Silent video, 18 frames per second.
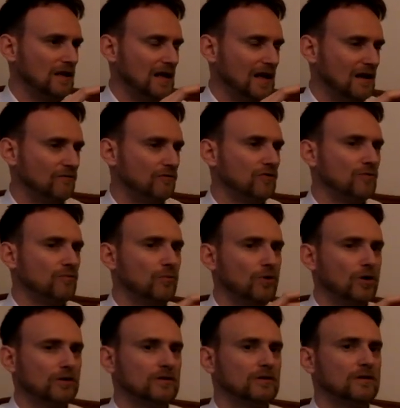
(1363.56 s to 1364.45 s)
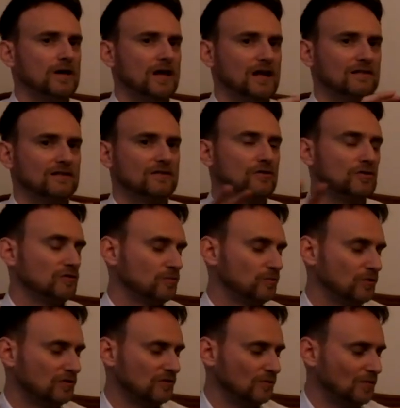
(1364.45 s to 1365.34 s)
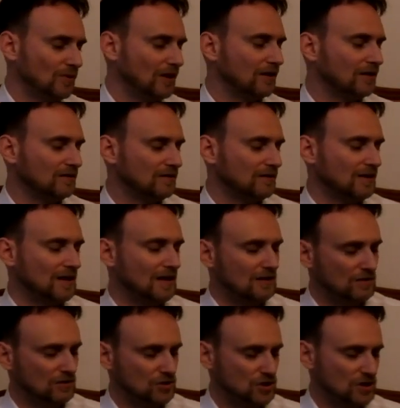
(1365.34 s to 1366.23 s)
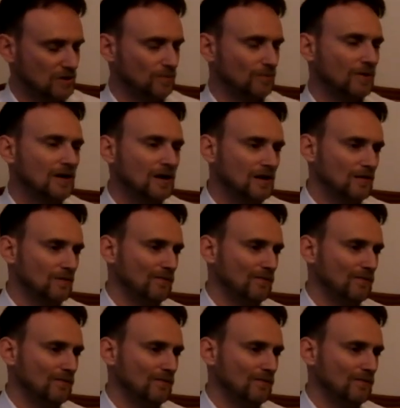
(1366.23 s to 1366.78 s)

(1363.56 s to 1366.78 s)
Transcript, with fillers: everyone had the responsibility in the ship.